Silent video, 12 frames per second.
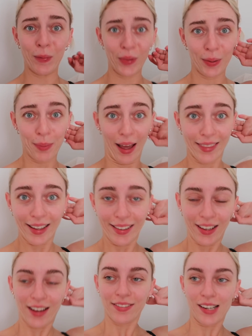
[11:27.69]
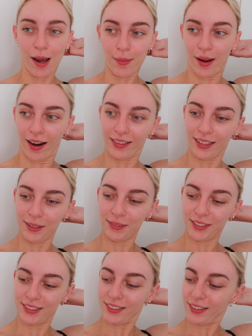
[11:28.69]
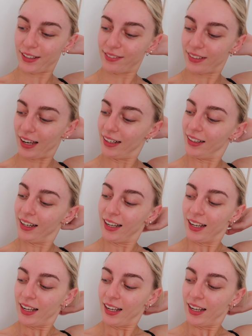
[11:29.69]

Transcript: all about that life now apparently, which is so fun.